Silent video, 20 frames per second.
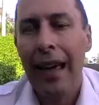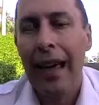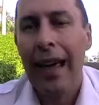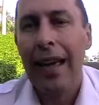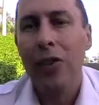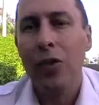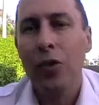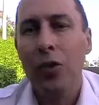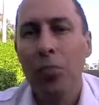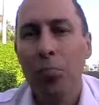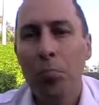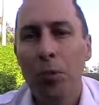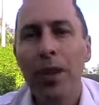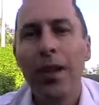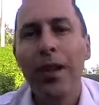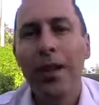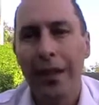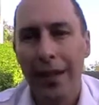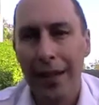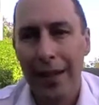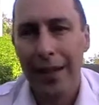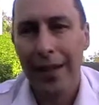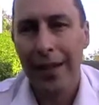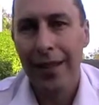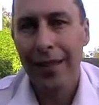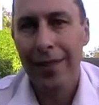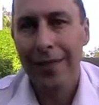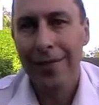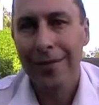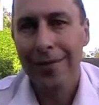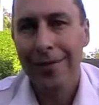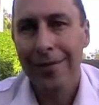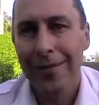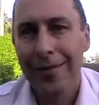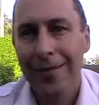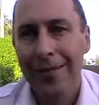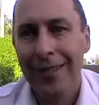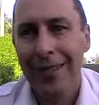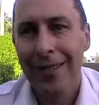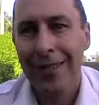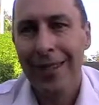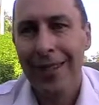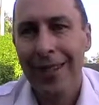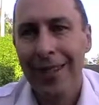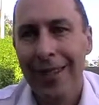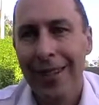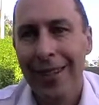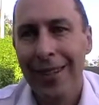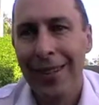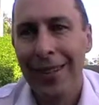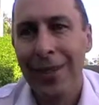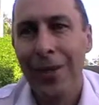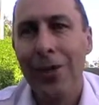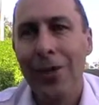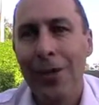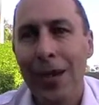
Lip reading: and to immediately do